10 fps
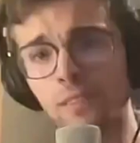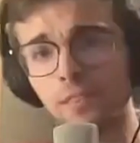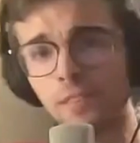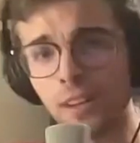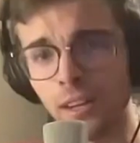
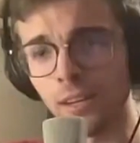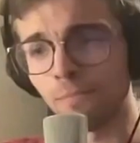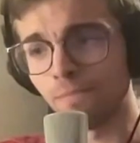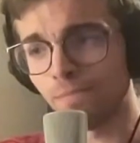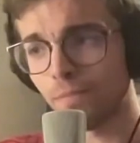
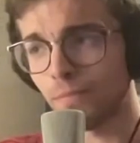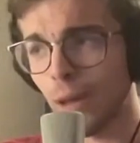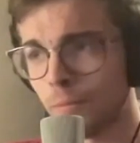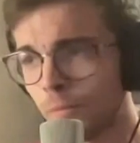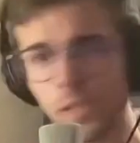
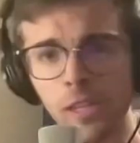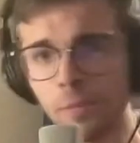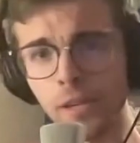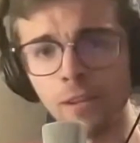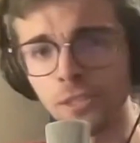I'm a little
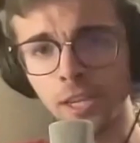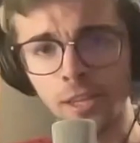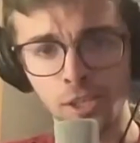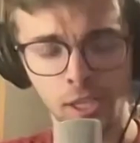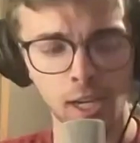bit outside of
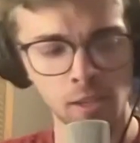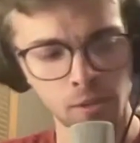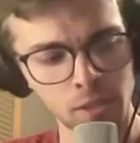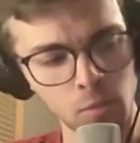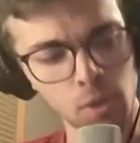Chicago.
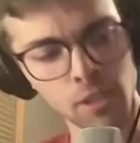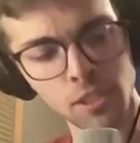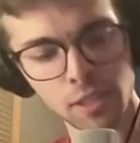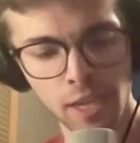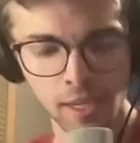He works
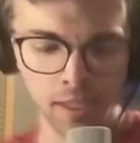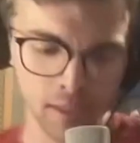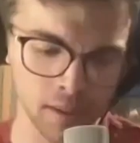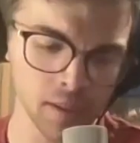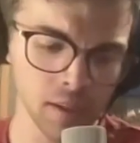at
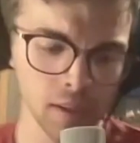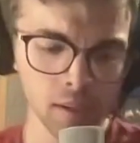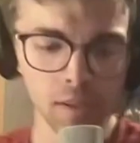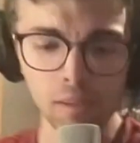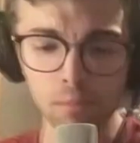a
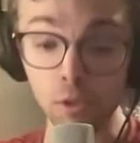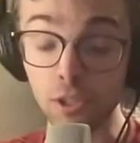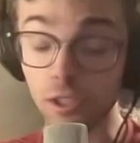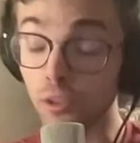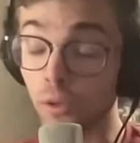
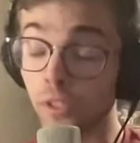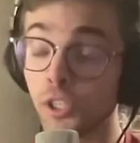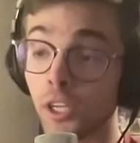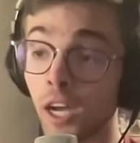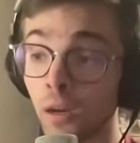music store in
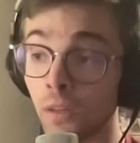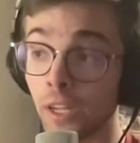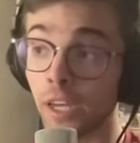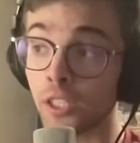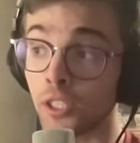Chicago that
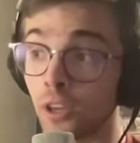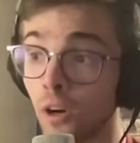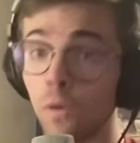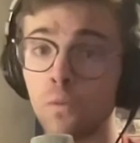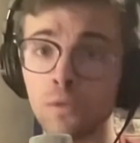actually
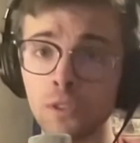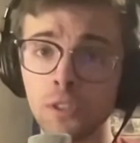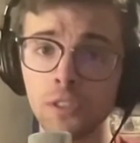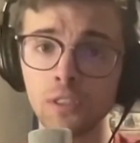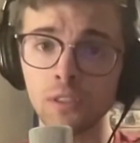
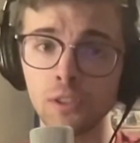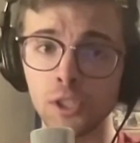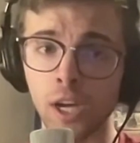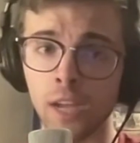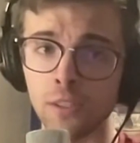owns
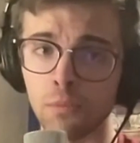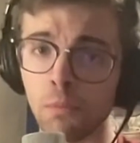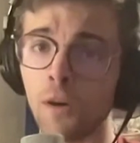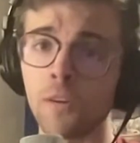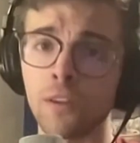John's
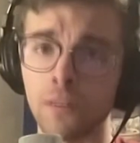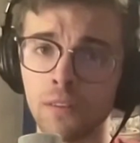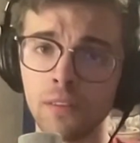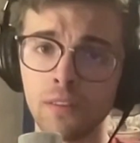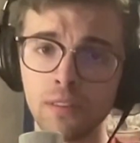Martin,
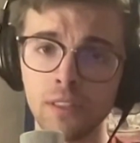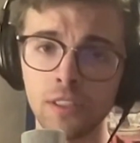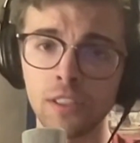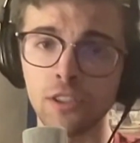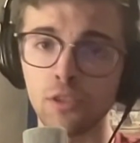his
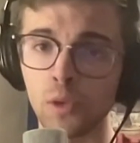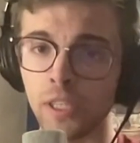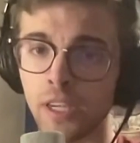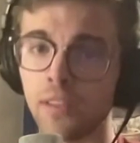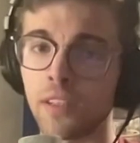
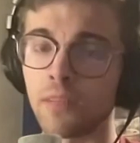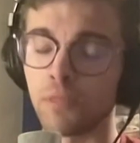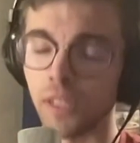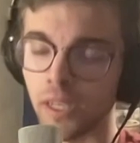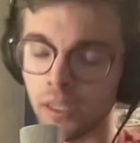D28 that he
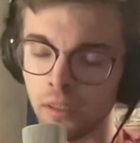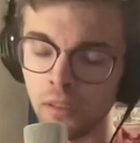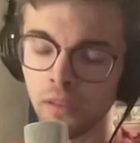played